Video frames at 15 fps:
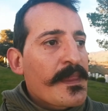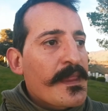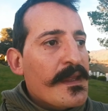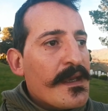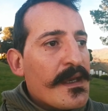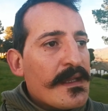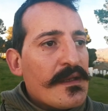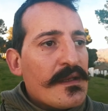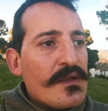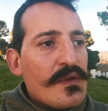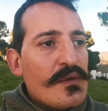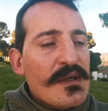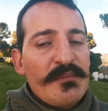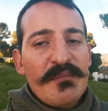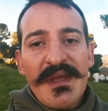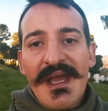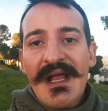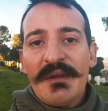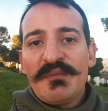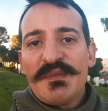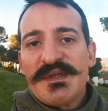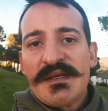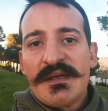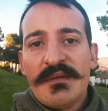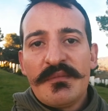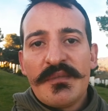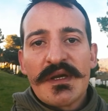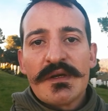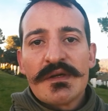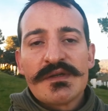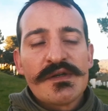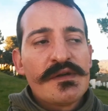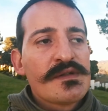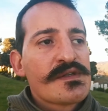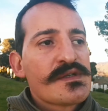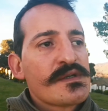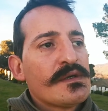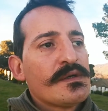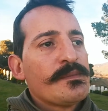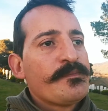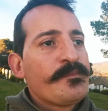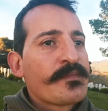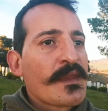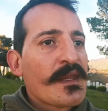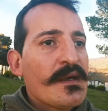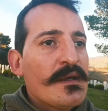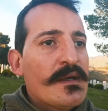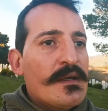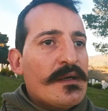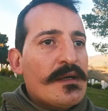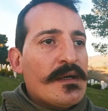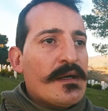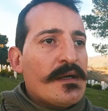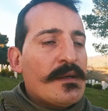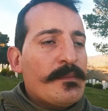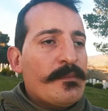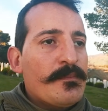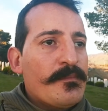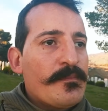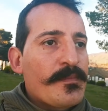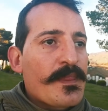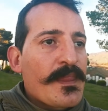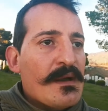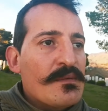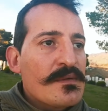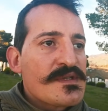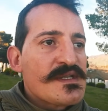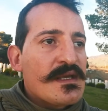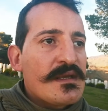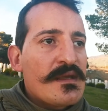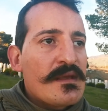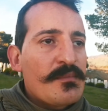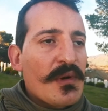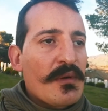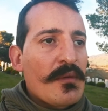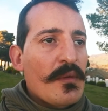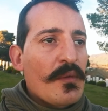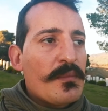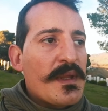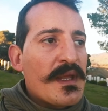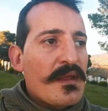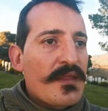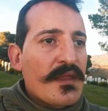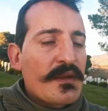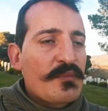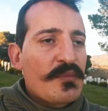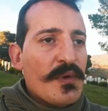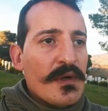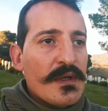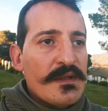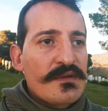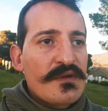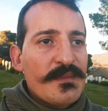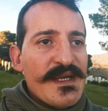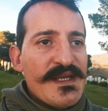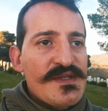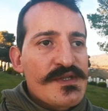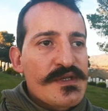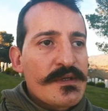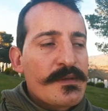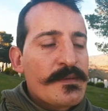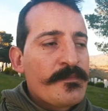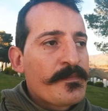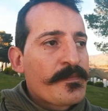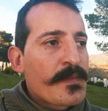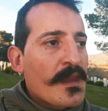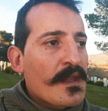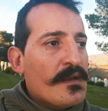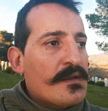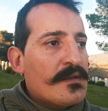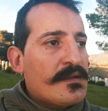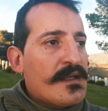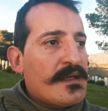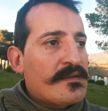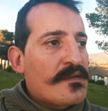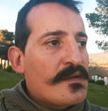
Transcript: and you can be helped. Because also, I would say probably would be a third point to mention that